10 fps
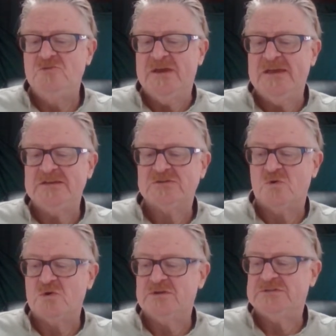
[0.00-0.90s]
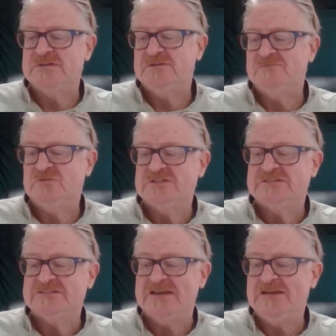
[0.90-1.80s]
Eumaeus orders him to
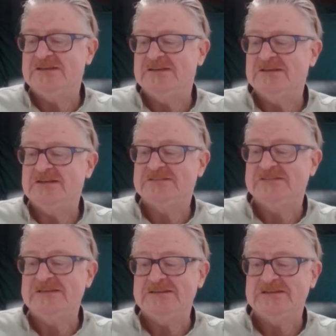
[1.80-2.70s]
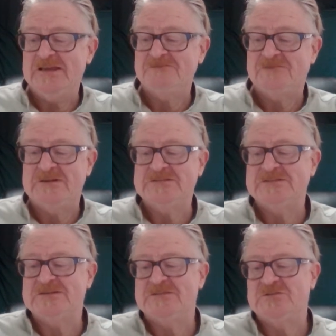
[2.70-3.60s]
stay seated and
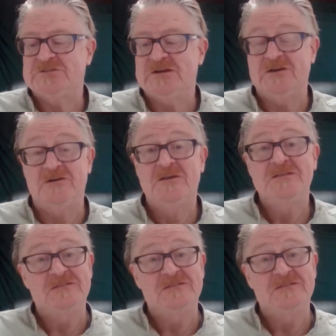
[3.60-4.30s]
finds another chair,